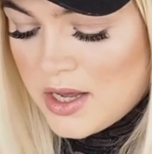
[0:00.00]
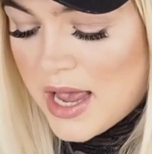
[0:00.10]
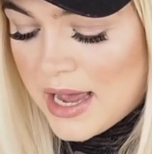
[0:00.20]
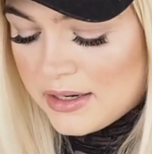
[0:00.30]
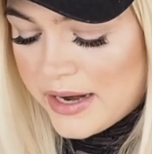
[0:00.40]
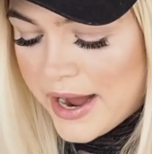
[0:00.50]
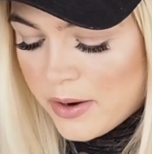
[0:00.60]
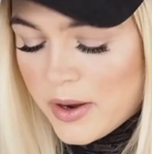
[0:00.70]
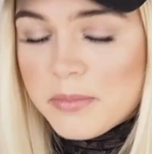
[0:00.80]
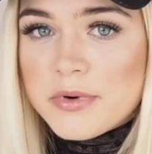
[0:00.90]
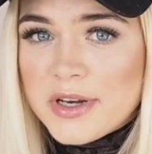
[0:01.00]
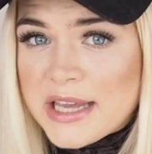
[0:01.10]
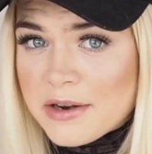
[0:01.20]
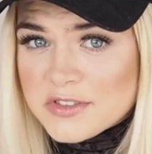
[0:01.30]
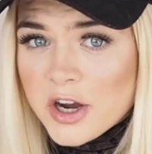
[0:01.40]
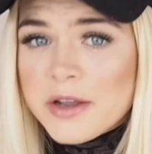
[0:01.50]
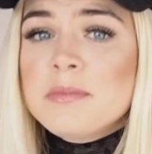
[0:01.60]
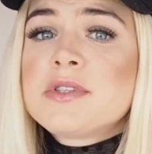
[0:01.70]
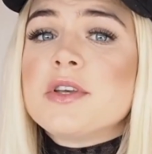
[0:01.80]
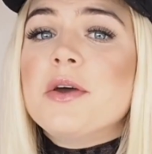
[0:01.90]
And now I'm running out of
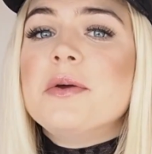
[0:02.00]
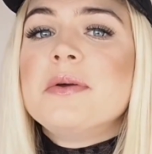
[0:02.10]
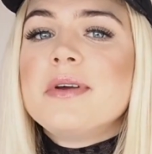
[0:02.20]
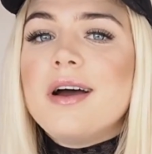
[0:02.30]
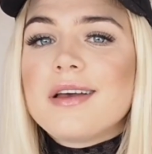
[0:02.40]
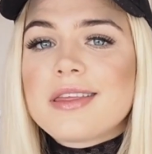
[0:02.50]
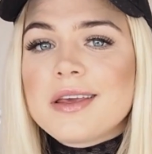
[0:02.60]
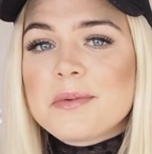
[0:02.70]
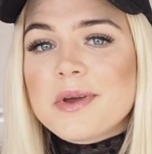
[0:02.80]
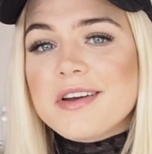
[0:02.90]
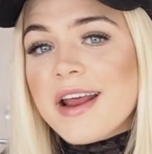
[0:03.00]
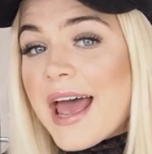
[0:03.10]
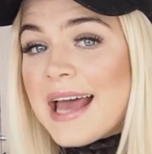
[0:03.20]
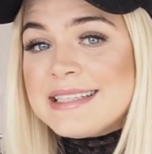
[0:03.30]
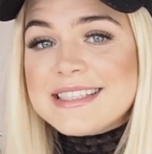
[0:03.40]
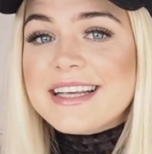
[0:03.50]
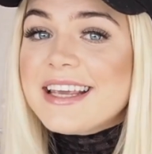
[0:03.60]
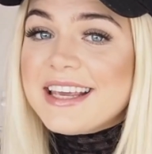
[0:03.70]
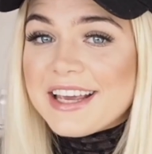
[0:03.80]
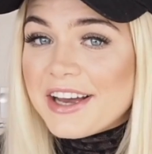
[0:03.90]
time, so I think we're gonna end it
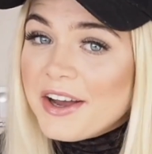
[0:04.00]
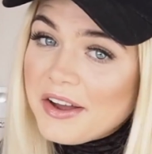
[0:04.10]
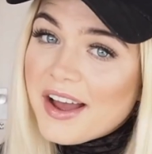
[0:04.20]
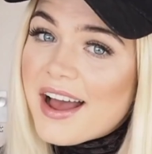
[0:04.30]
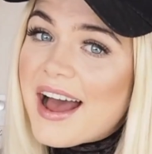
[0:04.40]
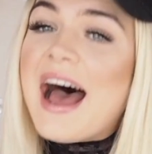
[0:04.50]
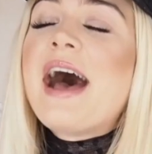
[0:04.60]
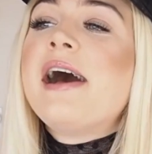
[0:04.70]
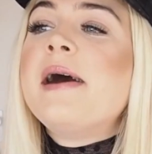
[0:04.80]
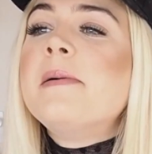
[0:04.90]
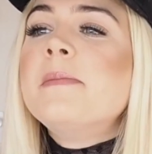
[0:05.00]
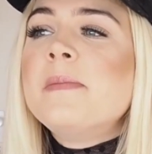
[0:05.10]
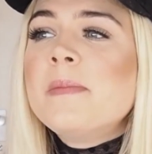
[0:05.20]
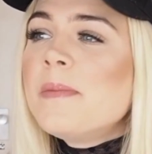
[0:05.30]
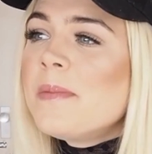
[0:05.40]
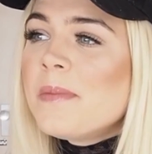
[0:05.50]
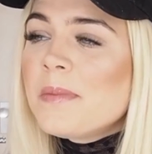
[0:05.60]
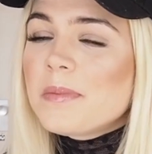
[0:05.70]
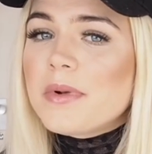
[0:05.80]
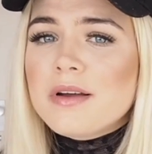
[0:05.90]
here.
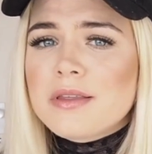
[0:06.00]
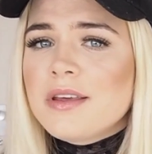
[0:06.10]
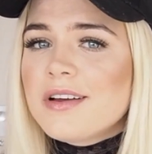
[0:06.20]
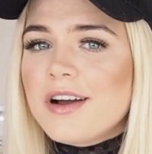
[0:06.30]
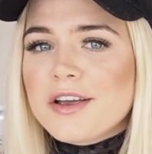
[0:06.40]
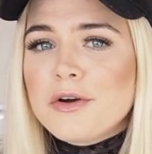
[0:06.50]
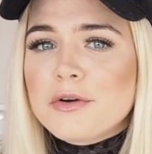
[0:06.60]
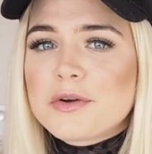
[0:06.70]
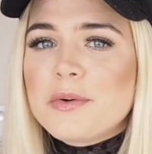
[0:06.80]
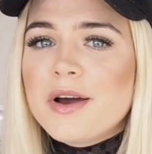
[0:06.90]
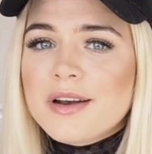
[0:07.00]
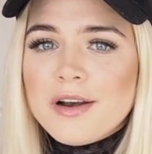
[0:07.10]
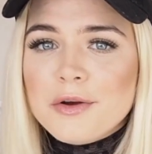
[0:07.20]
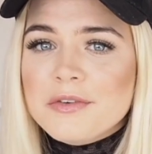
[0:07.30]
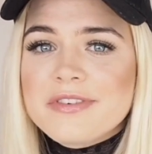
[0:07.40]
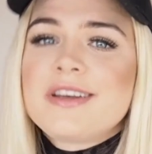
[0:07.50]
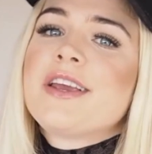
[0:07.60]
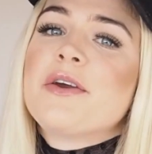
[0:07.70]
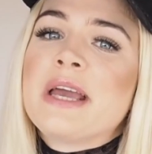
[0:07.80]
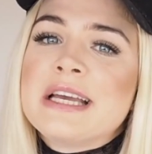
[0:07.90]
I think I got quite a long
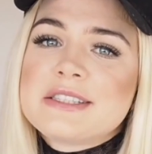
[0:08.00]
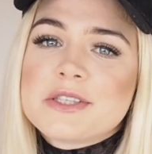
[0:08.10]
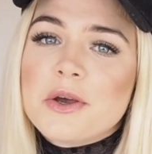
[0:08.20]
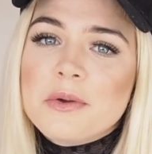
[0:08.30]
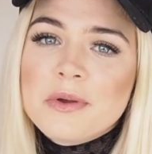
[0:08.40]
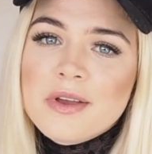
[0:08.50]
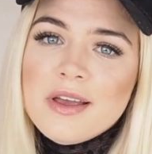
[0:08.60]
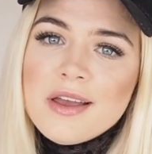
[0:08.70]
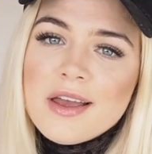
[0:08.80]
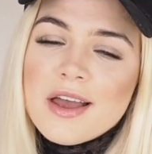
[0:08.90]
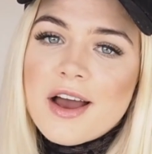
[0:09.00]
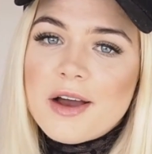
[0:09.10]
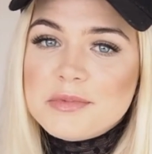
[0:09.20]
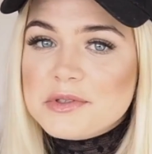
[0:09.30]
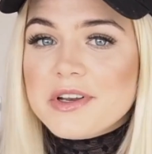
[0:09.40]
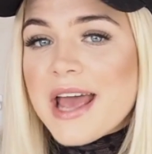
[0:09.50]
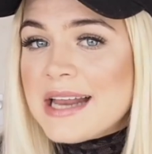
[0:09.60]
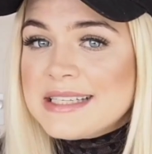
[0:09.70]
video here, so I'm just going to end